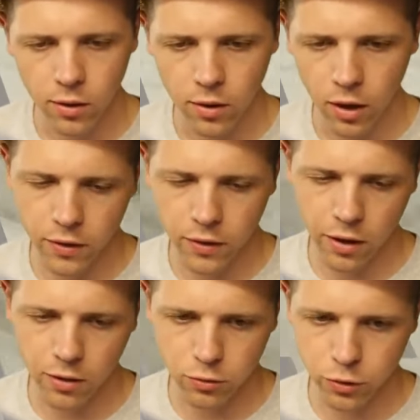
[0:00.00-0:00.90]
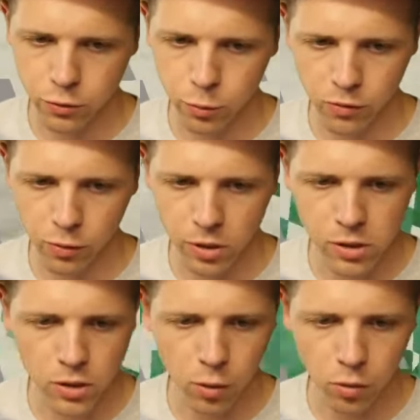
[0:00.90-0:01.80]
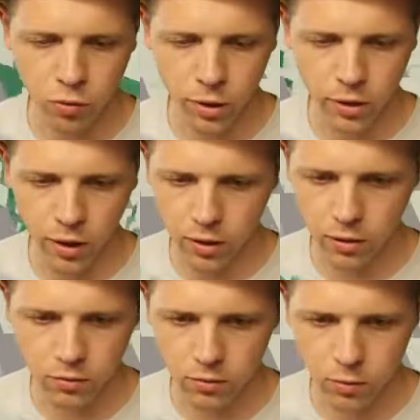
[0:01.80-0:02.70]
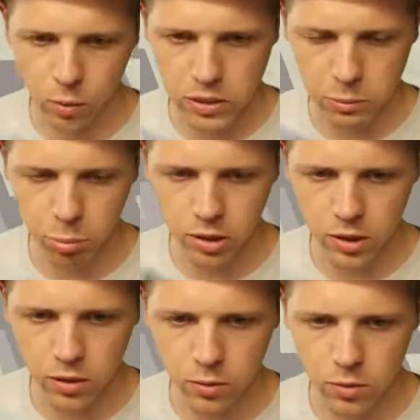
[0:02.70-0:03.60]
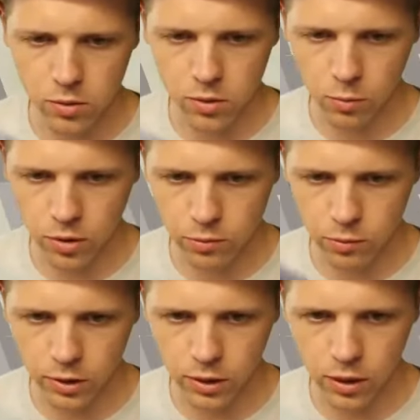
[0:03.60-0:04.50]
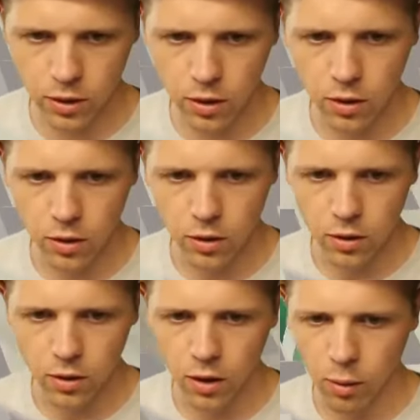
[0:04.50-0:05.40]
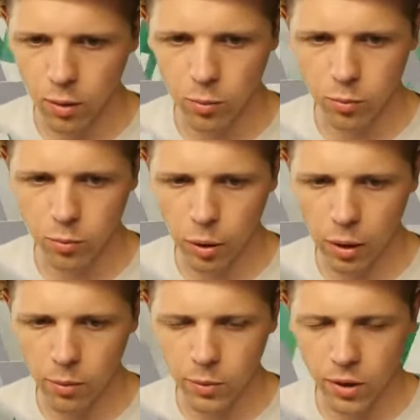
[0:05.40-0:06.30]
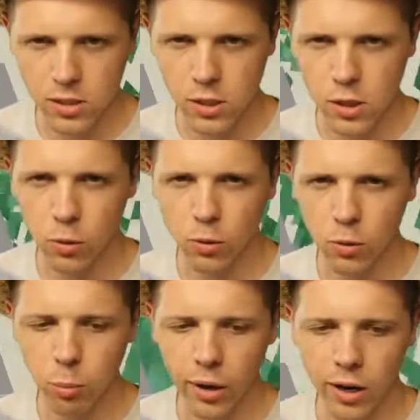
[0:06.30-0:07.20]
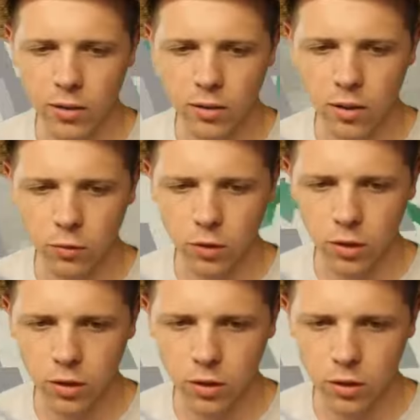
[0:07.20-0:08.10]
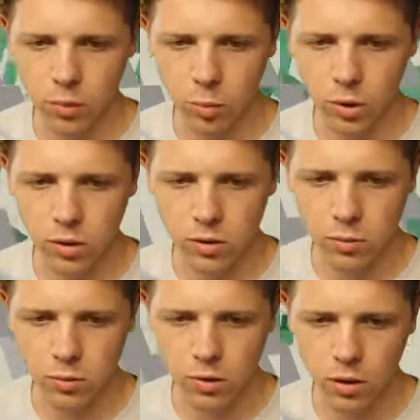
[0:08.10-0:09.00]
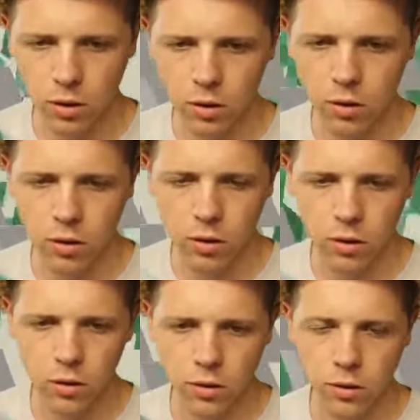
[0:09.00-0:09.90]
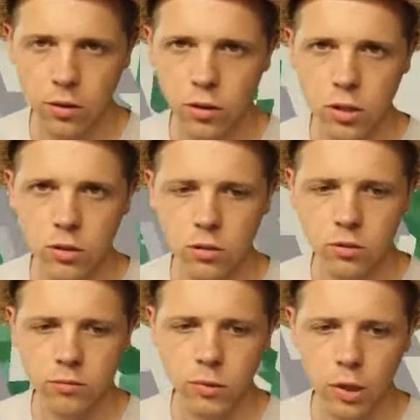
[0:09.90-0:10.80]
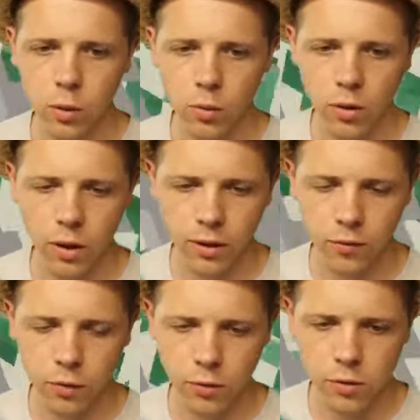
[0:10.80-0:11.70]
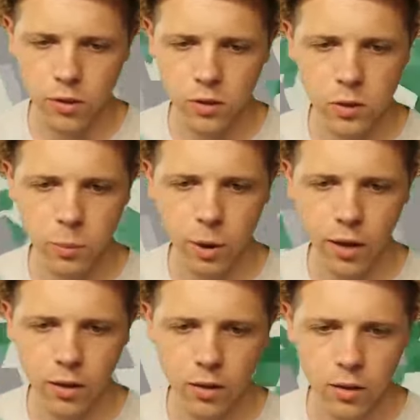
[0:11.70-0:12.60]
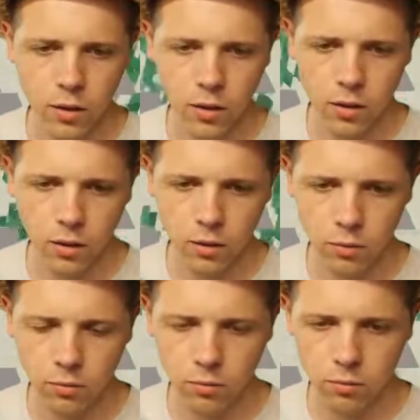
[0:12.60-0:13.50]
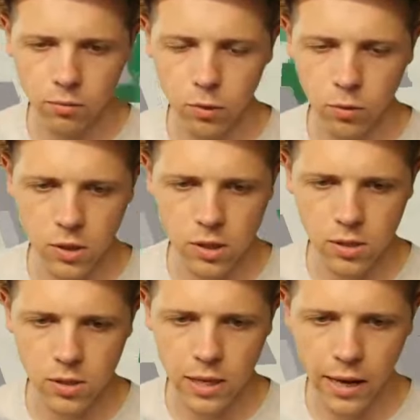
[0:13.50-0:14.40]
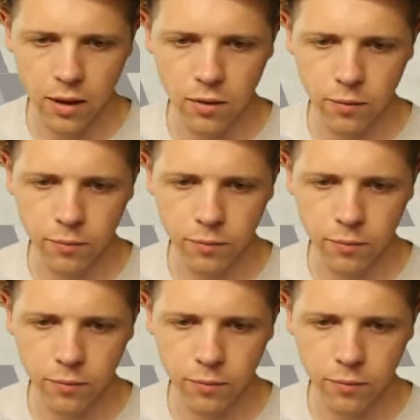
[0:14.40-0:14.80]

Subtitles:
And then I also just removed a bunch of code from it that wasn't being used and wasn't really needed. It probably makes zero impact on really anything because it was all conditional code. Like if you're using this mod, do this instead.